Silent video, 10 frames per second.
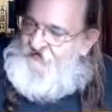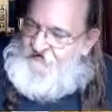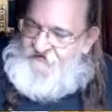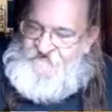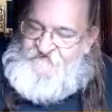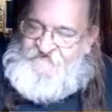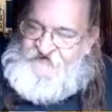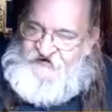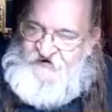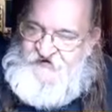at least
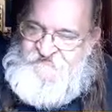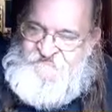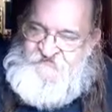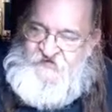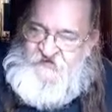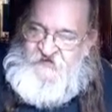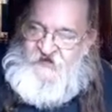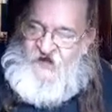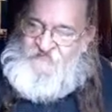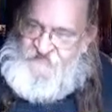10,
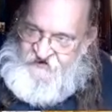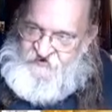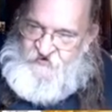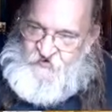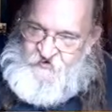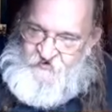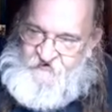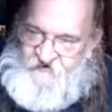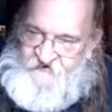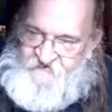I think, Goiter
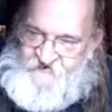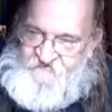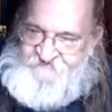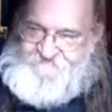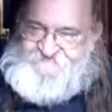River